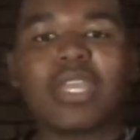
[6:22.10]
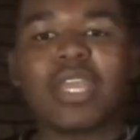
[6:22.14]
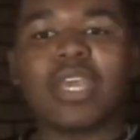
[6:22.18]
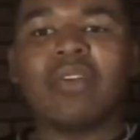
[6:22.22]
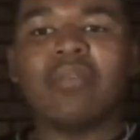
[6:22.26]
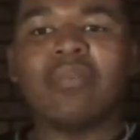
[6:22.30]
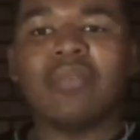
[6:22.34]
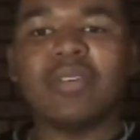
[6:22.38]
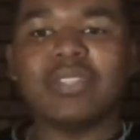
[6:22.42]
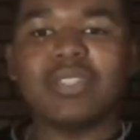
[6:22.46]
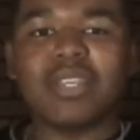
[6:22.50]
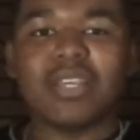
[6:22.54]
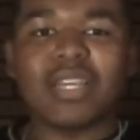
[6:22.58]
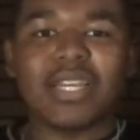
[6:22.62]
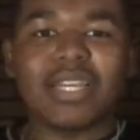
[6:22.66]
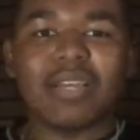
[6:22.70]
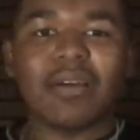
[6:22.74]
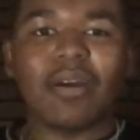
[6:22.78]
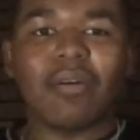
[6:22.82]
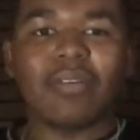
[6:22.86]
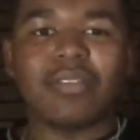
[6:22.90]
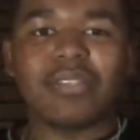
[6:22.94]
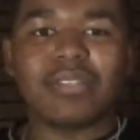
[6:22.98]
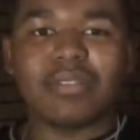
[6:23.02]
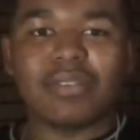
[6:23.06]
It was like
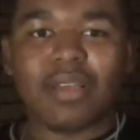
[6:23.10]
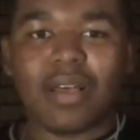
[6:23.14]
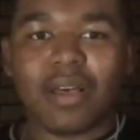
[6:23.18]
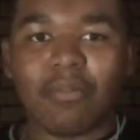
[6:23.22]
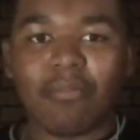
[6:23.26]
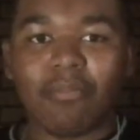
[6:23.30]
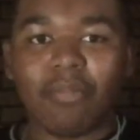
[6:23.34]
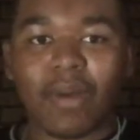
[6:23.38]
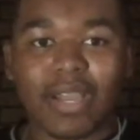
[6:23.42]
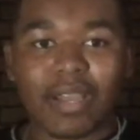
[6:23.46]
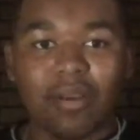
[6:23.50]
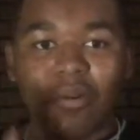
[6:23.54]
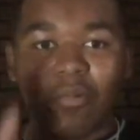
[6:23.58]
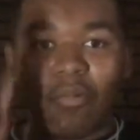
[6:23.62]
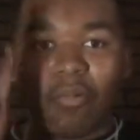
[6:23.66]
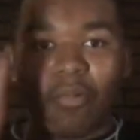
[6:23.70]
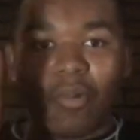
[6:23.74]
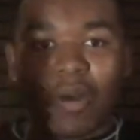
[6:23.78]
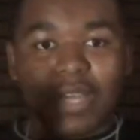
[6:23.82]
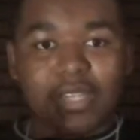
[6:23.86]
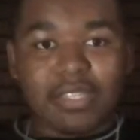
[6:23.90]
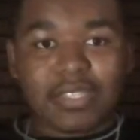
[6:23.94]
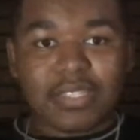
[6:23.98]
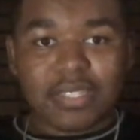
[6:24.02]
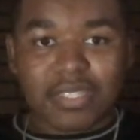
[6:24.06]
it's like a
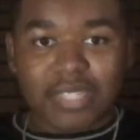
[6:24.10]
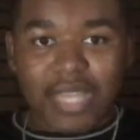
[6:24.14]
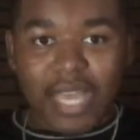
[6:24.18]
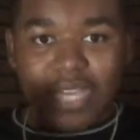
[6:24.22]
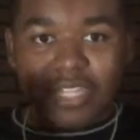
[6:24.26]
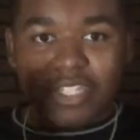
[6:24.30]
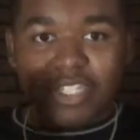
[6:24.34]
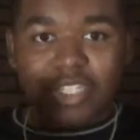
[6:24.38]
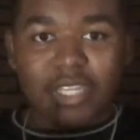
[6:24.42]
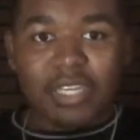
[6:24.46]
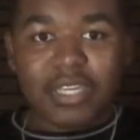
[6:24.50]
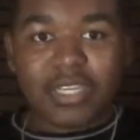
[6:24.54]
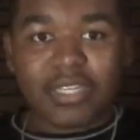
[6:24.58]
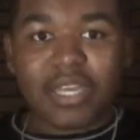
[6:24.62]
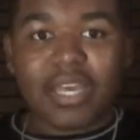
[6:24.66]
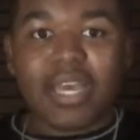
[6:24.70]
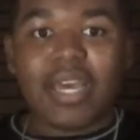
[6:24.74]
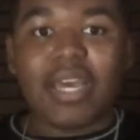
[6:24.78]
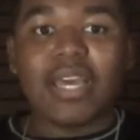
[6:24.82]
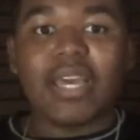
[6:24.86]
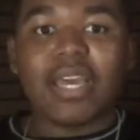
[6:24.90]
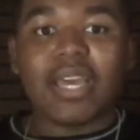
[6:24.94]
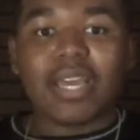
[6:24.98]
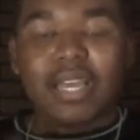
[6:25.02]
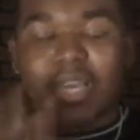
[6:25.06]
one section,
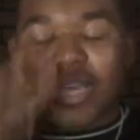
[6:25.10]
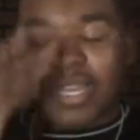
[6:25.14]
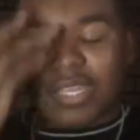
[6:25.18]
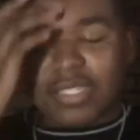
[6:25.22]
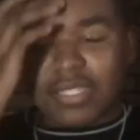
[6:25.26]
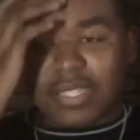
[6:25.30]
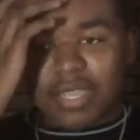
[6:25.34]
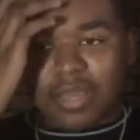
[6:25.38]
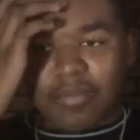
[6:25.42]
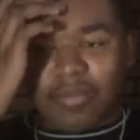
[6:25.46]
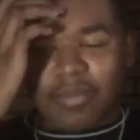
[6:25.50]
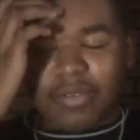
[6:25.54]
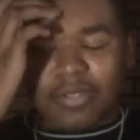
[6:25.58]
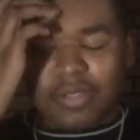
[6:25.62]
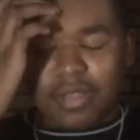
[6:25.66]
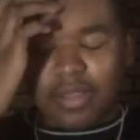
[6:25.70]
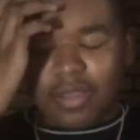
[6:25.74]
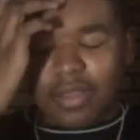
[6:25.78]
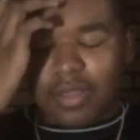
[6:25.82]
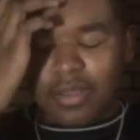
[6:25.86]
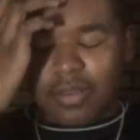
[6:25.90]
because it was